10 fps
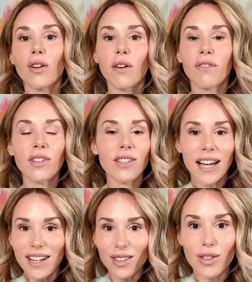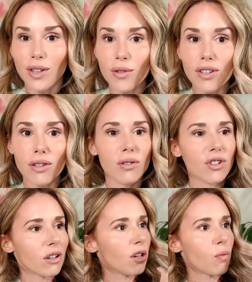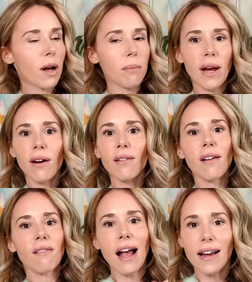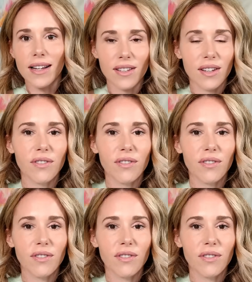So if they're saying there's no solution, you want parallel lines.